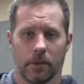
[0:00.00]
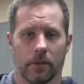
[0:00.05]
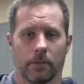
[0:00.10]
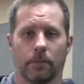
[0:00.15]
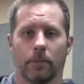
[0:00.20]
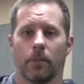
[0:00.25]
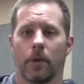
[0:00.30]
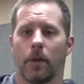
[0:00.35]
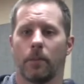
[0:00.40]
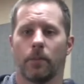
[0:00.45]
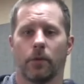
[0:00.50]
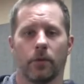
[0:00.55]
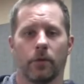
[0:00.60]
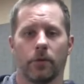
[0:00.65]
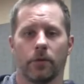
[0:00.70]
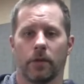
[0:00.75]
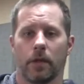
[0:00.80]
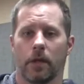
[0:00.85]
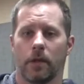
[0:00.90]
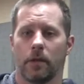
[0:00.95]
A
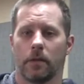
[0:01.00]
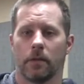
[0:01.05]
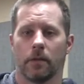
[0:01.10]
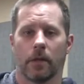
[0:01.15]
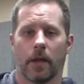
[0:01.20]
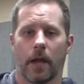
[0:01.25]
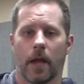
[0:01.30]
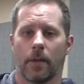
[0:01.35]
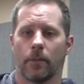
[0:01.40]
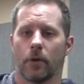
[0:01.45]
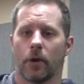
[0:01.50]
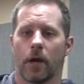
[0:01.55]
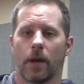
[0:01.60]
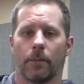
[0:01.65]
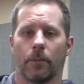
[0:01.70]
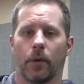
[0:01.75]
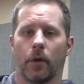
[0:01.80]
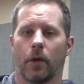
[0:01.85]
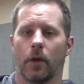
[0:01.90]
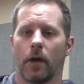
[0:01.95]
bluesy hammer
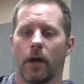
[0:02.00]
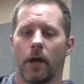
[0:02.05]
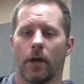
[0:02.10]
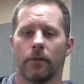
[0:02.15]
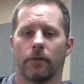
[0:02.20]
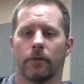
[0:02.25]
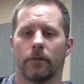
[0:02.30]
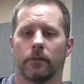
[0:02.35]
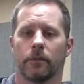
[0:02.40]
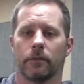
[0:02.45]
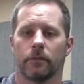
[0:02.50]
on pull off.